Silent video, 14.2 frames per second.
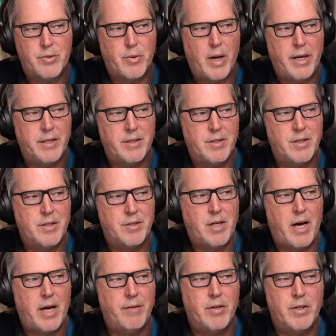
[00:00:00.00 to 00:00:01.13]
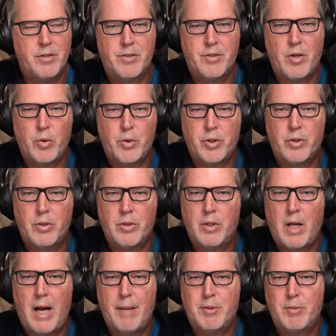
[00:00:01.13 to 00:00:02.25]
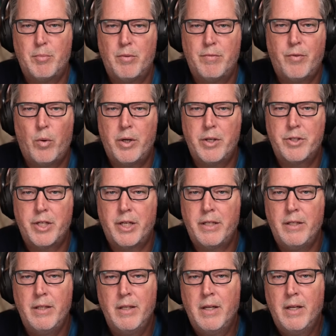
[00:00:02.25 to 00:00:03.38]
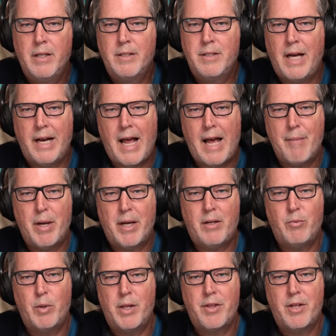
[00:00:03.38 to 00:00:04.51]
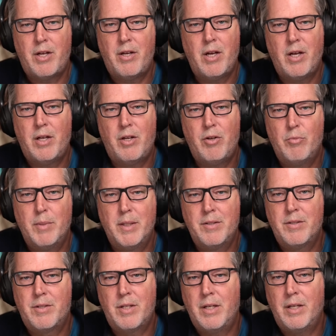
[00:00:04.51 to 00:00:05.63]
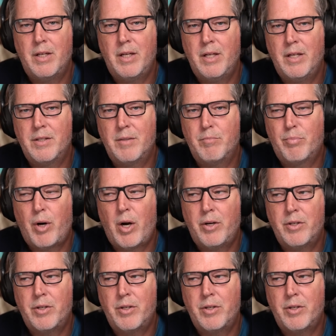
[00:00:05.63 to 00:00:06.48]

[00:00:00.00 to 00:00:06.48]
right? Isn't this kind of a social optimal foraging dynamic with humans in a broader